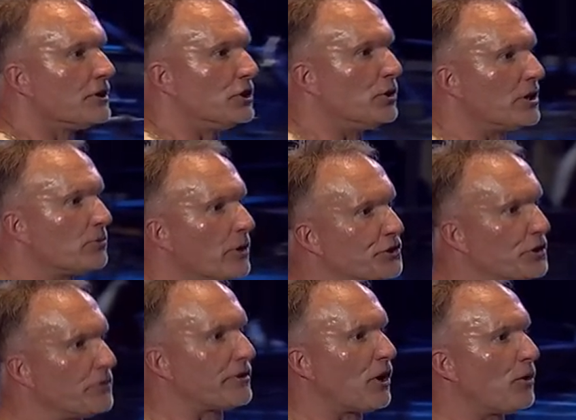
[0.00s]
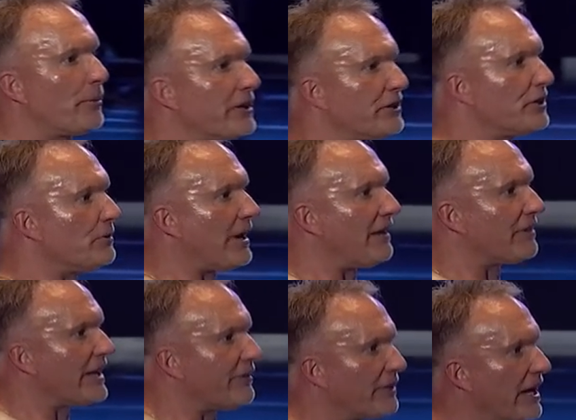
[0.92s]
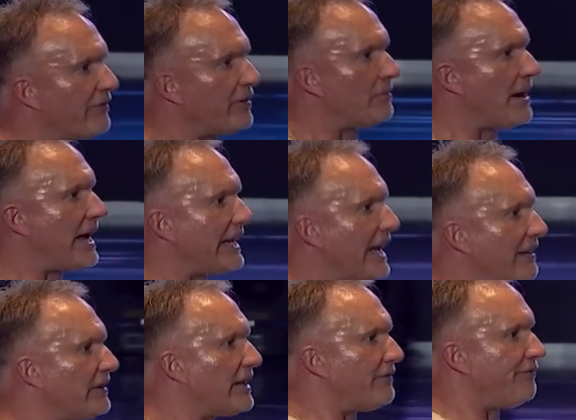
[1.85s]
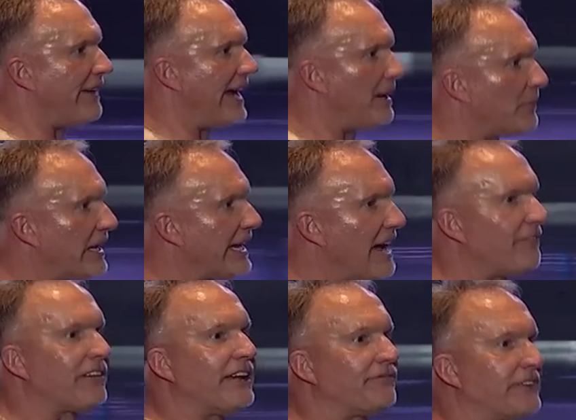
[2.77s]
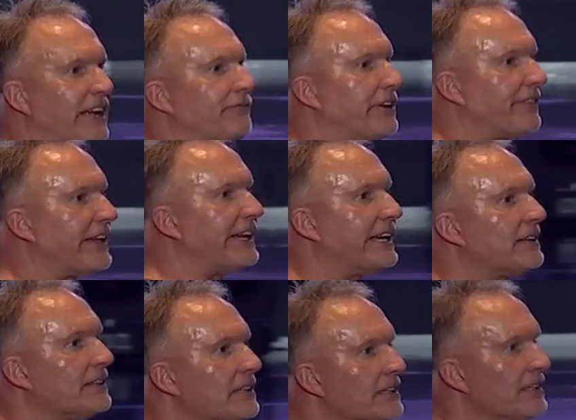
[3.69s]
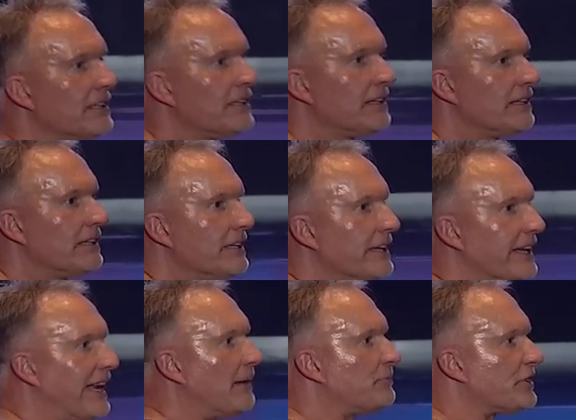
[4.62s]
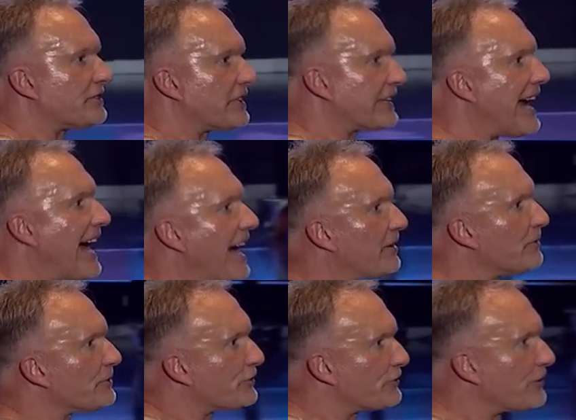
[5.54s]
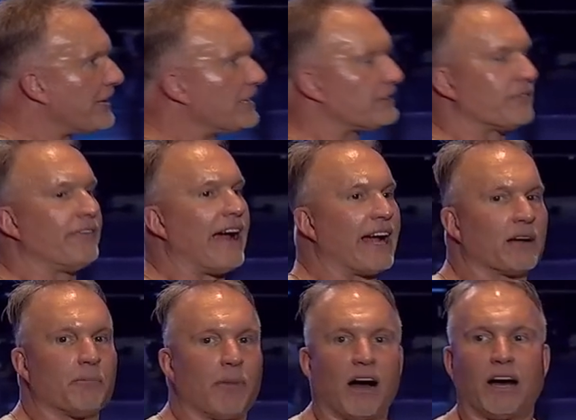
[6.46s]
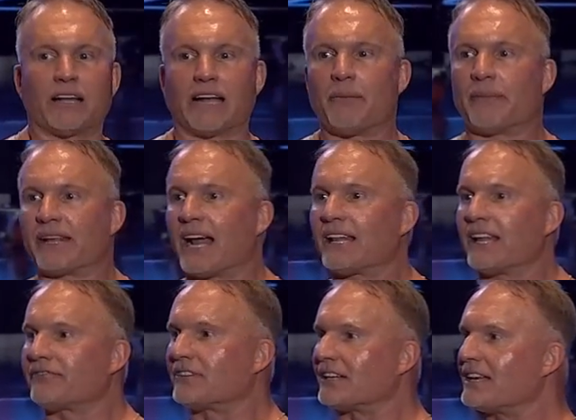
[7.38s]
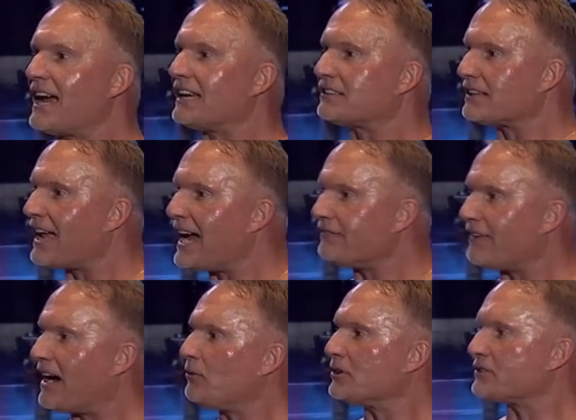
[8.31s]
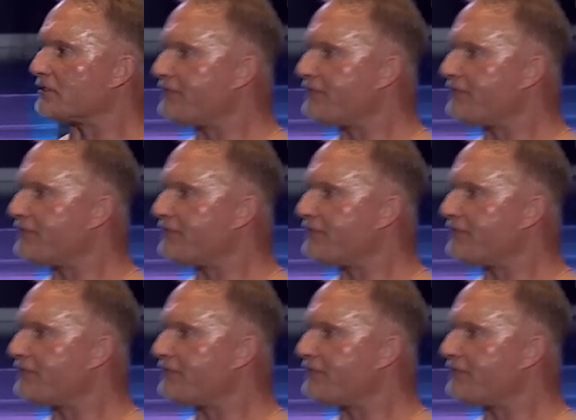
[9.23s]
doing what you've told me to do. I've left everybody, I've left family, I've left everything. And I'm just a guy out on the streets, a vagabond. I mean, I left a nice life. I was a